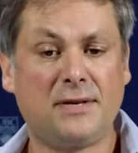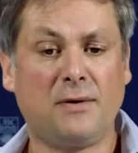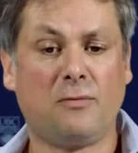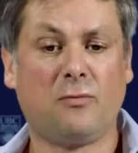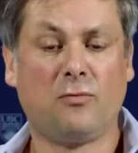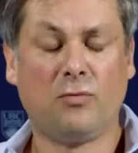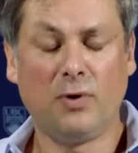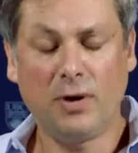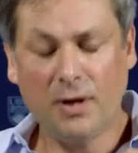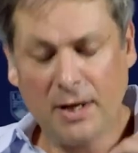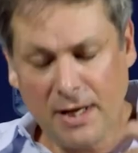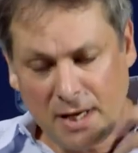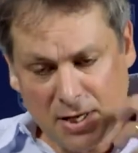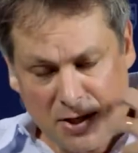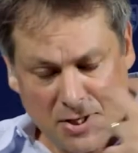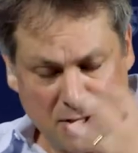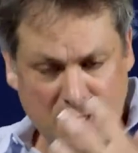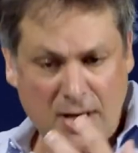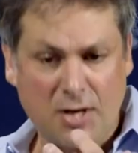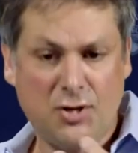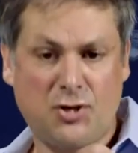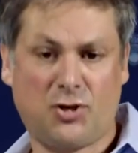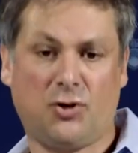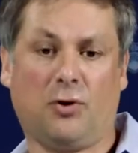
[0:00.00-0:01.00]
a really
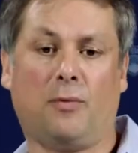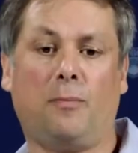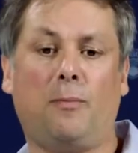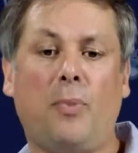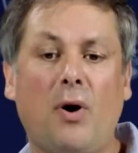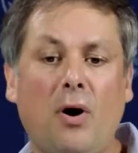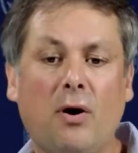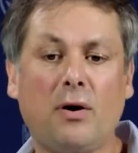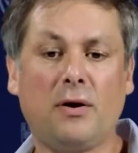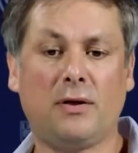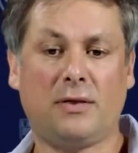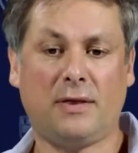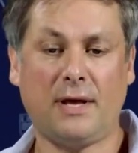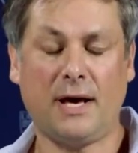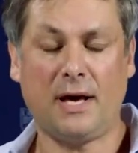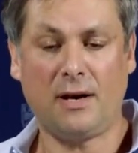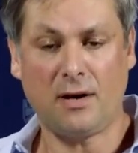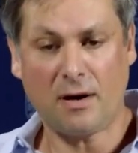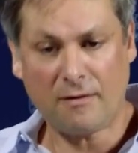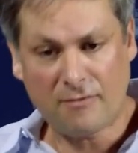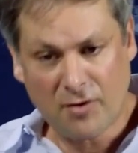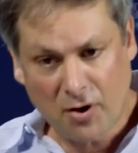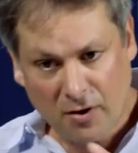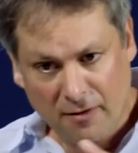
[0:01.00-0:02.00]
essential part then
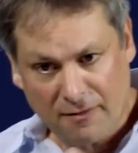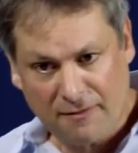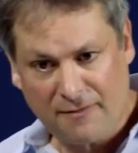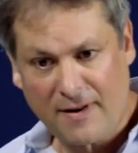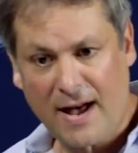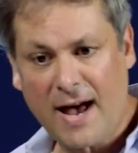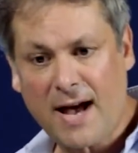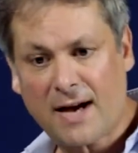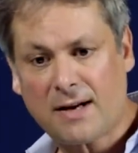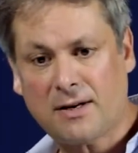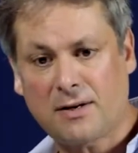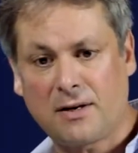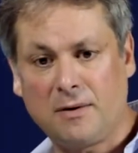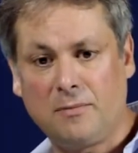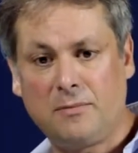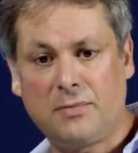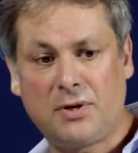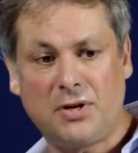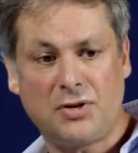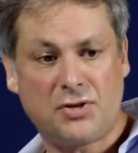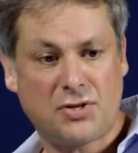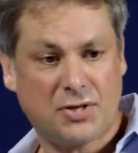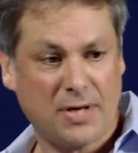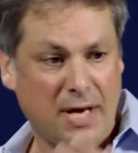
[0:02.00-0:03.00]
of your factum
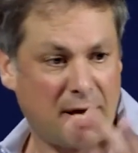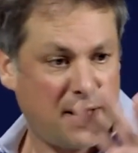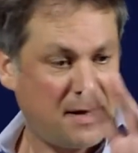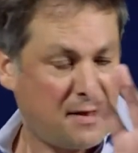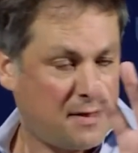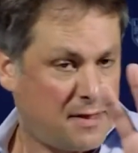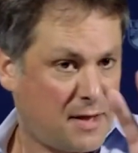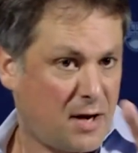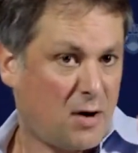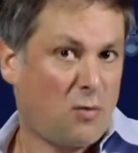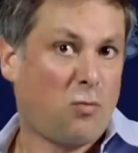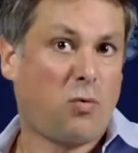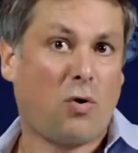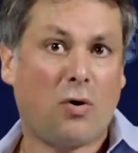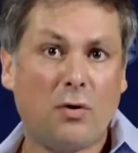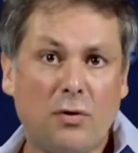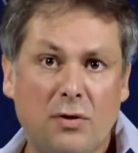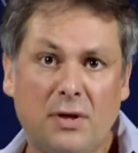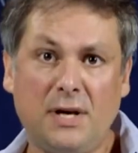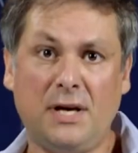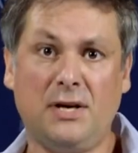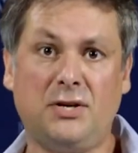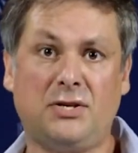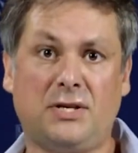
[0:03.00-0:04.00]
to say there were
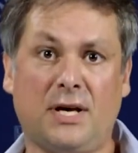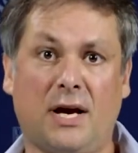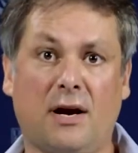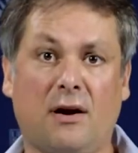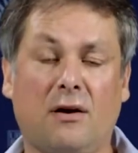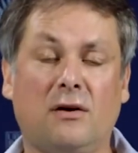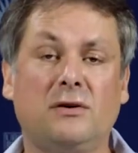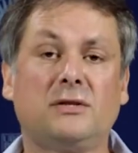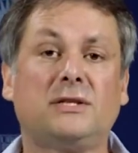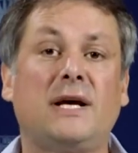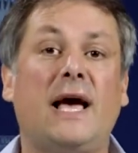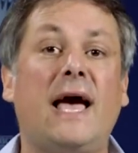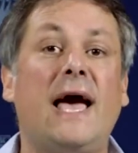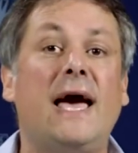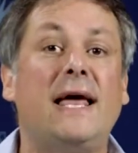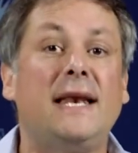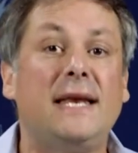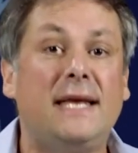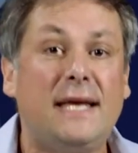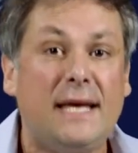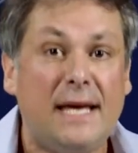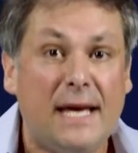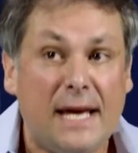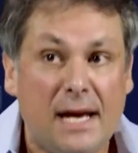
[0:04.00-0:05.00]
these errors,
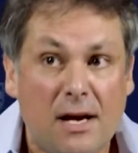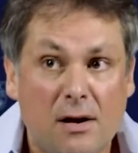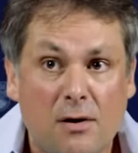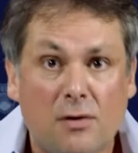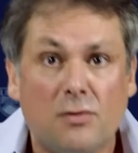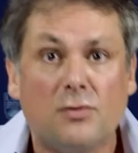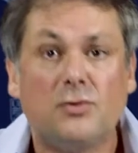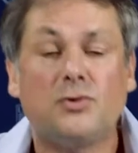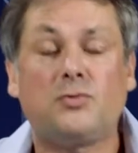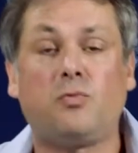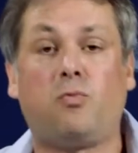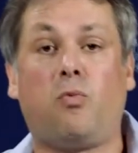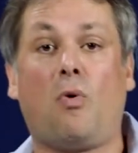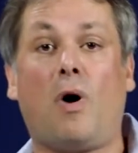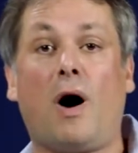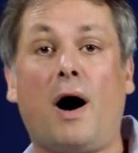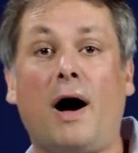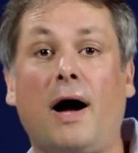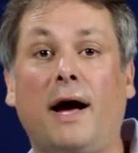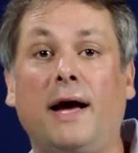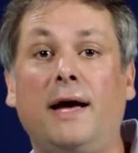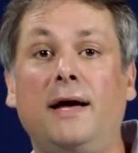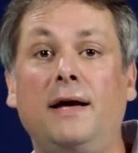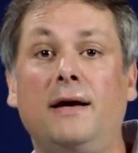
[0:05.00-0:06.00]
and here's
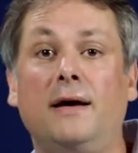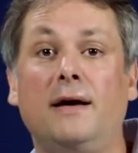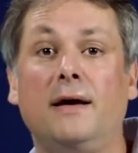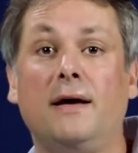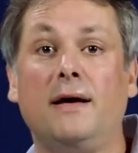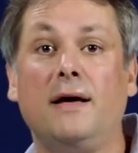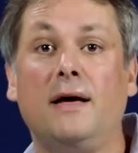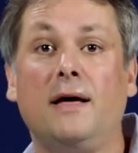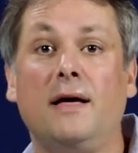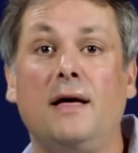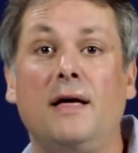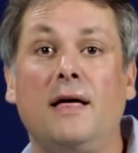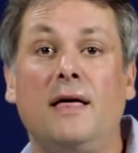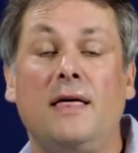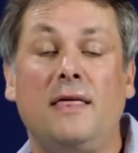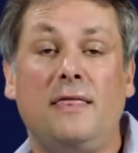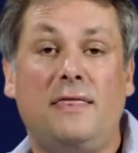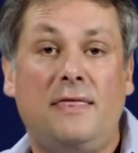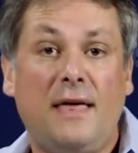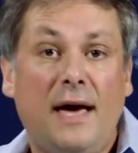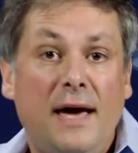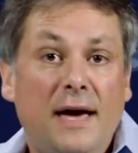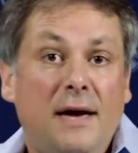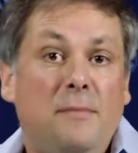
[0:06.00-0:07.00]
why
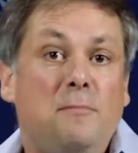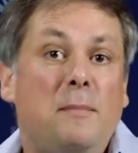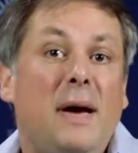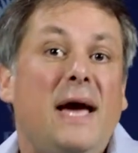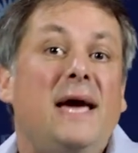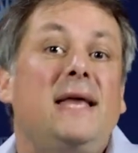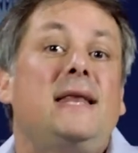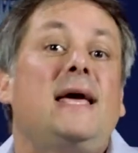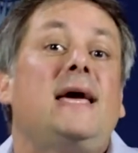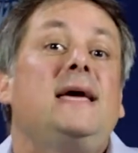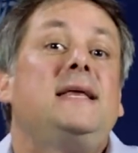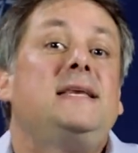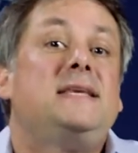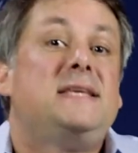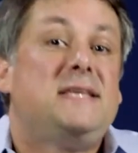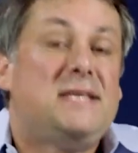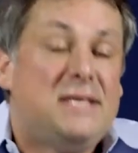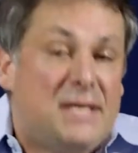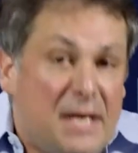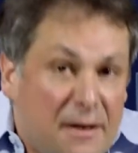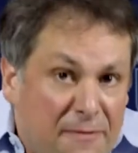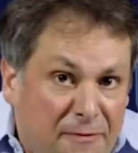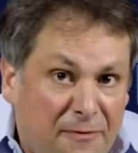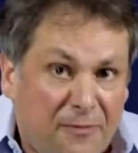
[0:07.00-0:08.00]
they made a
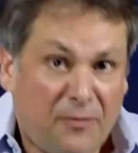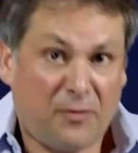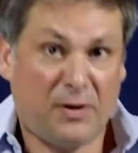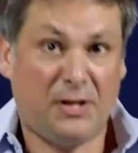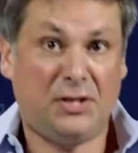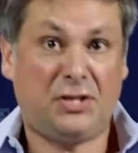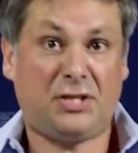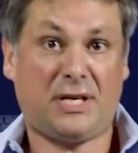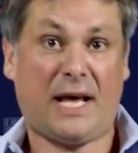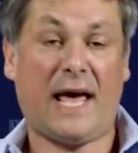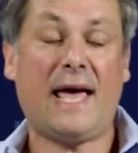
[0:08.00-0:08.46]
difference